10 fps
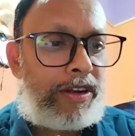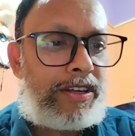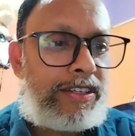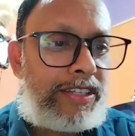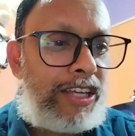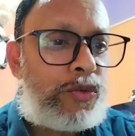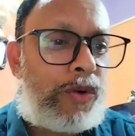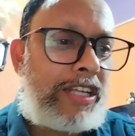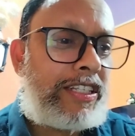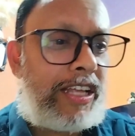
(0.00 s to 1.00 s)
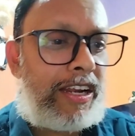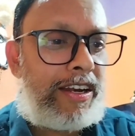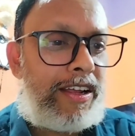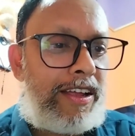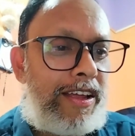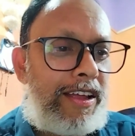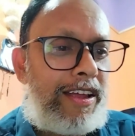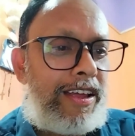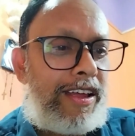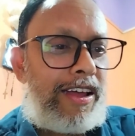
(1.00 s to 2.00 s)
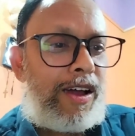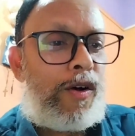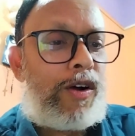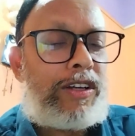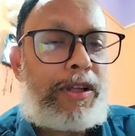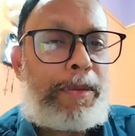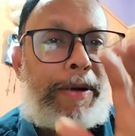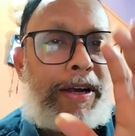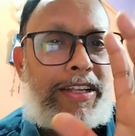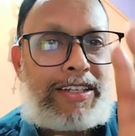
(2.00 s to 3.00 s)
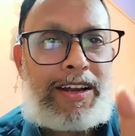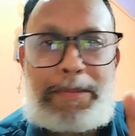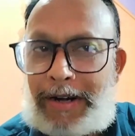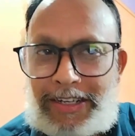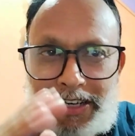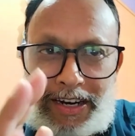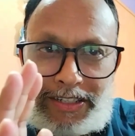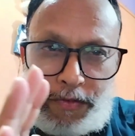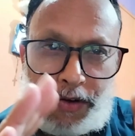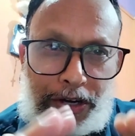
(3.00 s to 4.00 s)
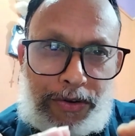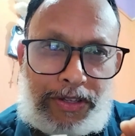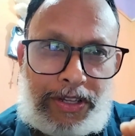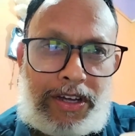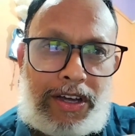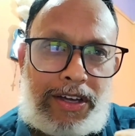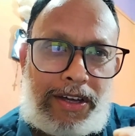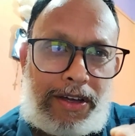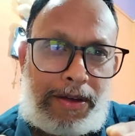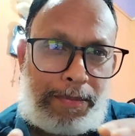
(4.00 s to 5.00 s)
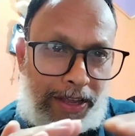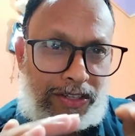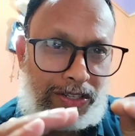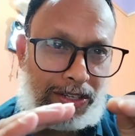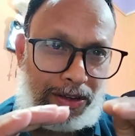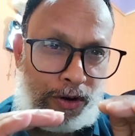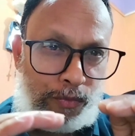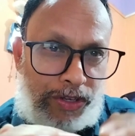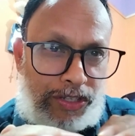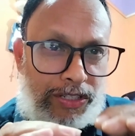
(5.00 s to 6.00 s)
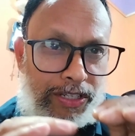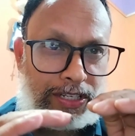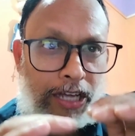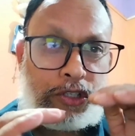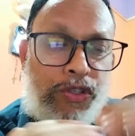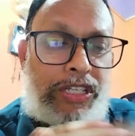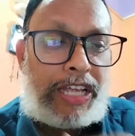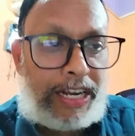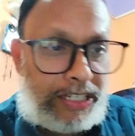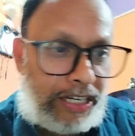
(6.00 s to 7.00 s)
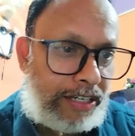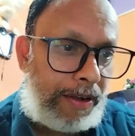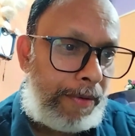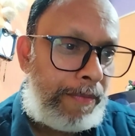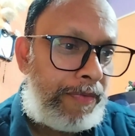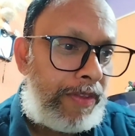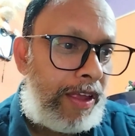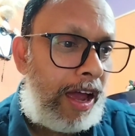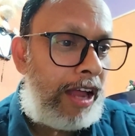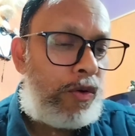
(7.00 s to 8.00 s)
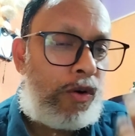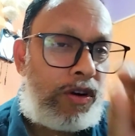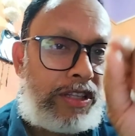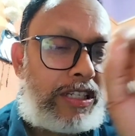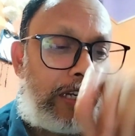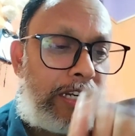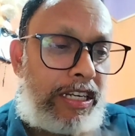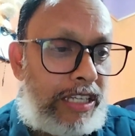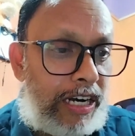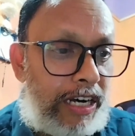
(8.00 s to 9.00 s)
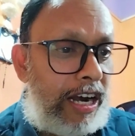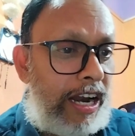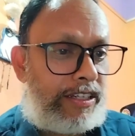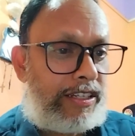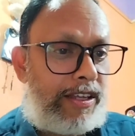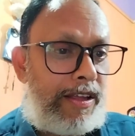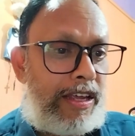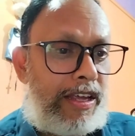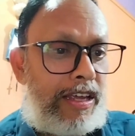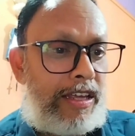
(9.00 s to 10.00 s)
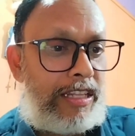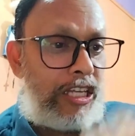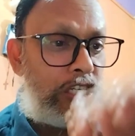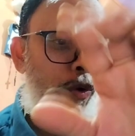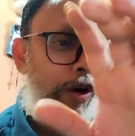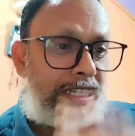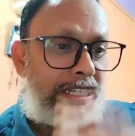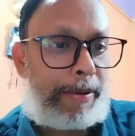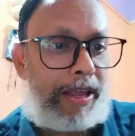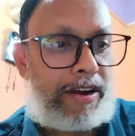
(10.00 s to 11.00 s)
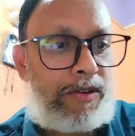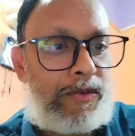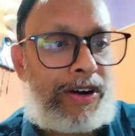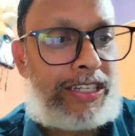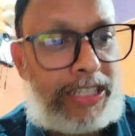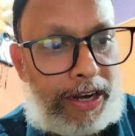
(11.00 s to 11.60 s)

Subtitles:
He says, what is that? On the pedestal. Pedestal is referring to the place on which the statue is erected. And on this, it is written like this. These words appear. What is that?